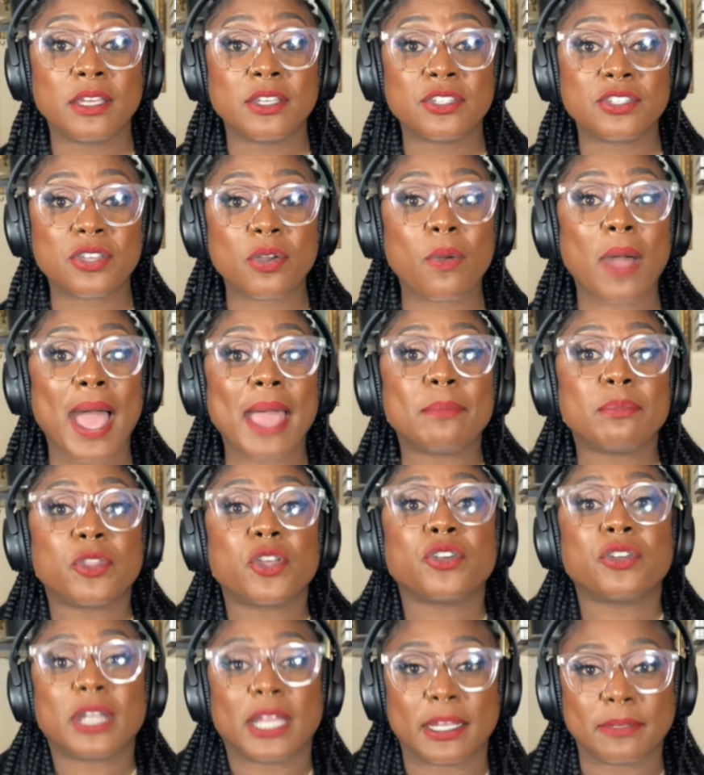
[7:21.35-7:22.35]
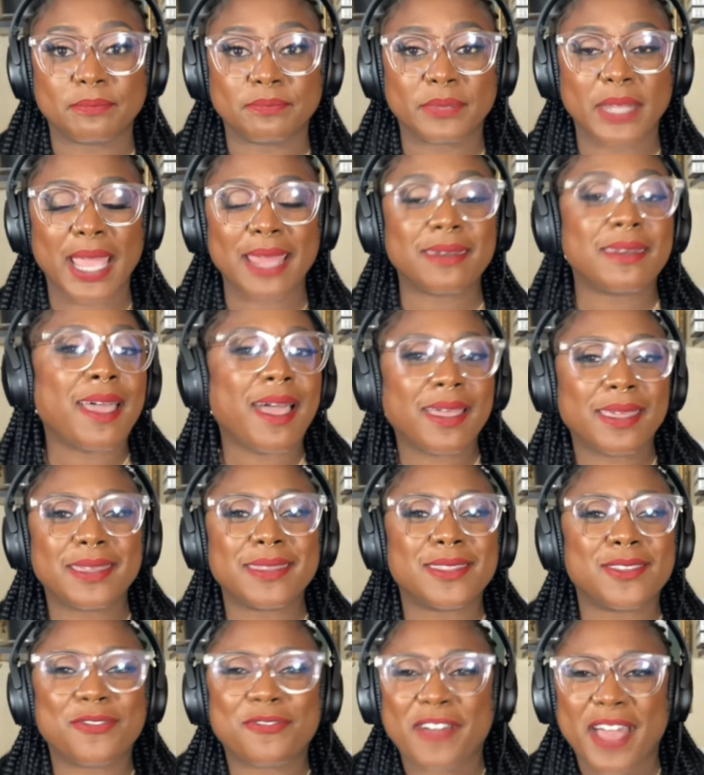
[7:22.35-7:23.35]
So I'm learning, and not
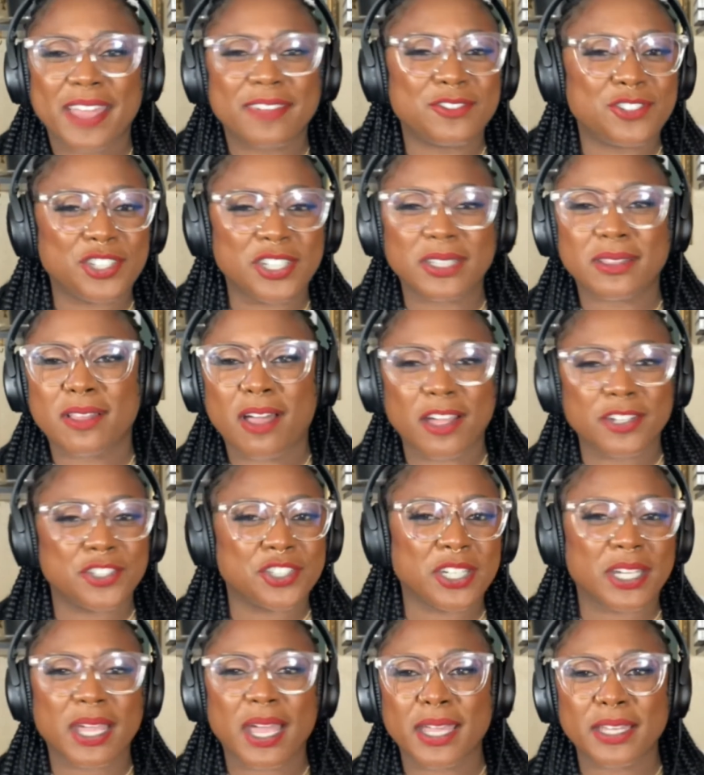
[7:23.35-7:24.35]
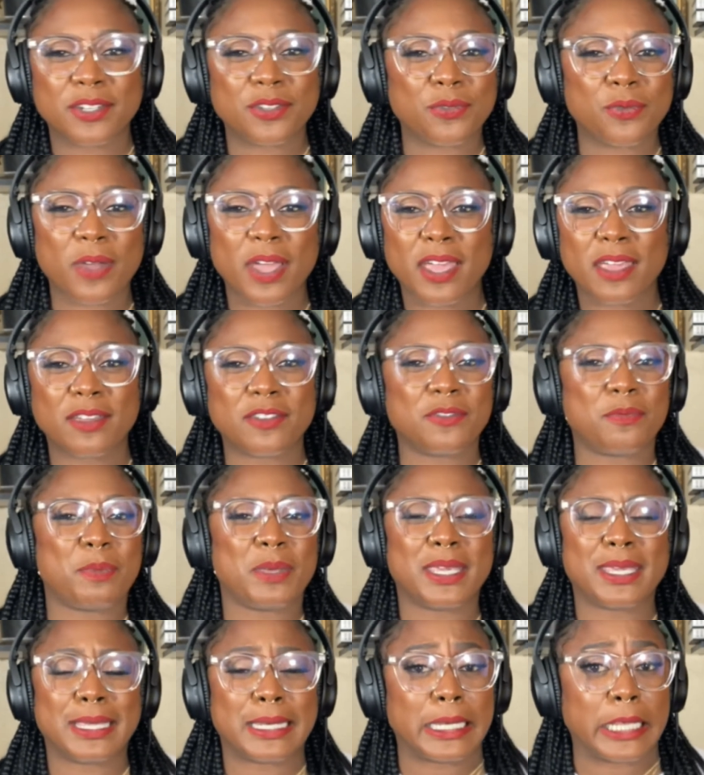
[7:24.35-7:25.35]
in the 5G logic kind of way of
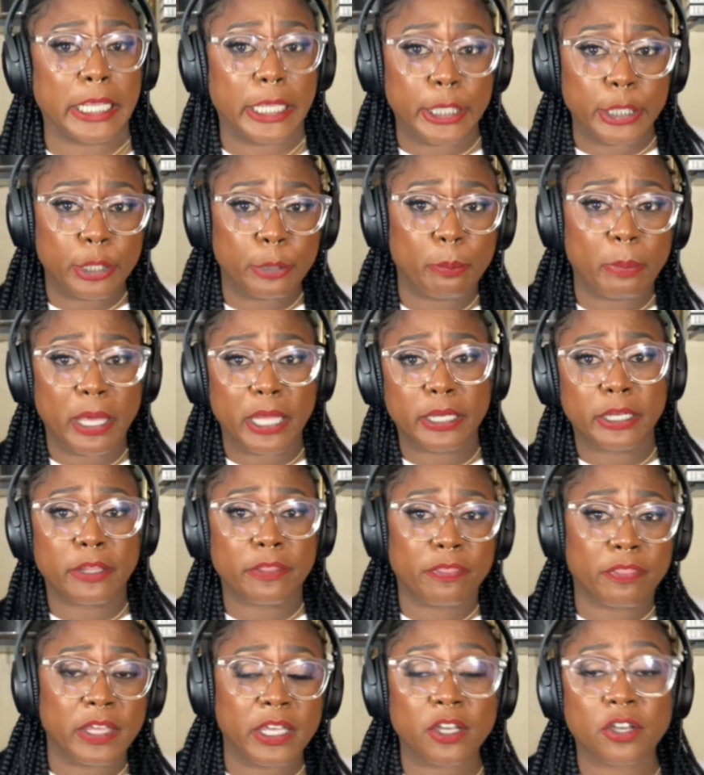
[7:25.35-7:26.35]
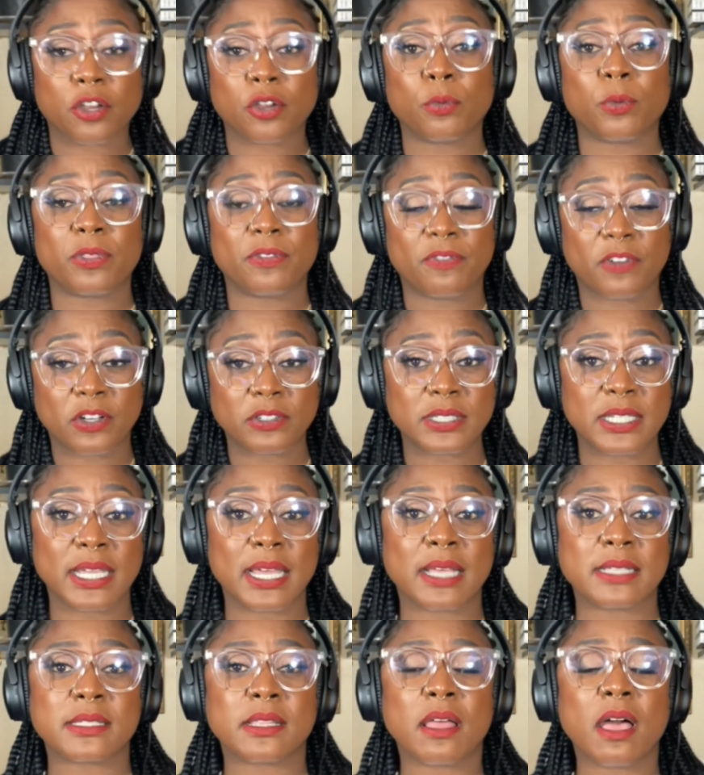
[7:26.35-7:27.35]
being an independent thinker with
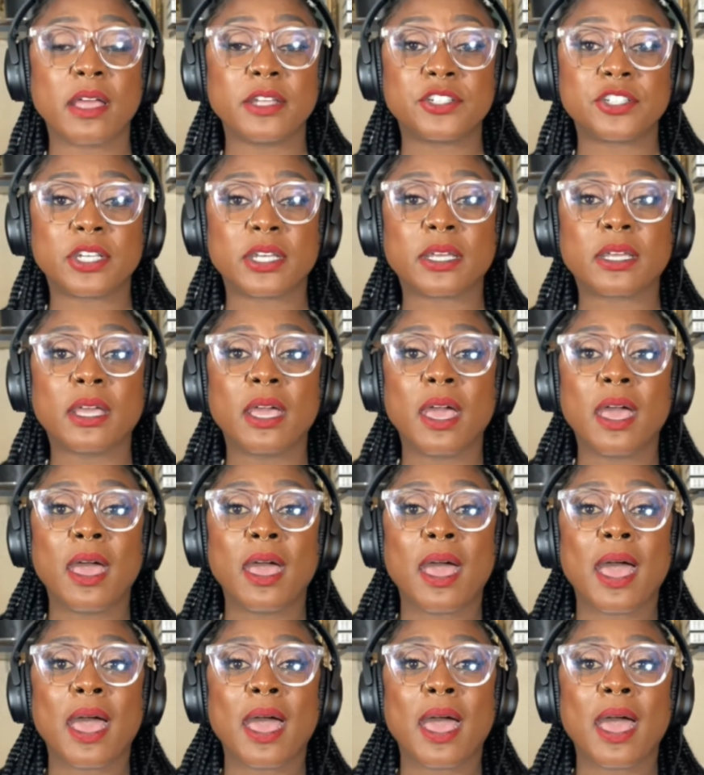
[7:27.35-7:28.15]
faulty-ass logic.